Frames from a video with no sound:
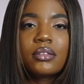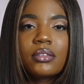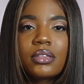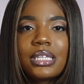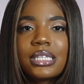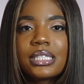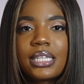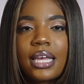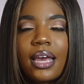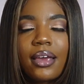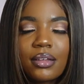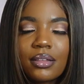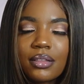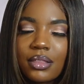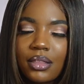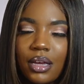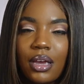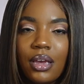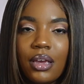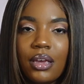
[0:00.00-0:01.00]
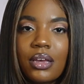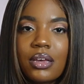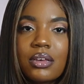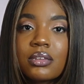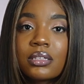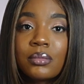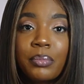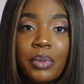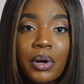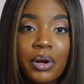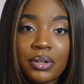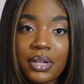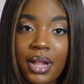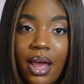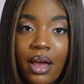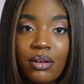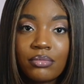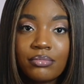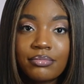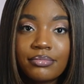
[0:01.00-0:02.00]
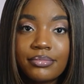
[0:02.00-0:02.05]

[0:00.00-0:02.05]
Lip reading: The second thing is burnout,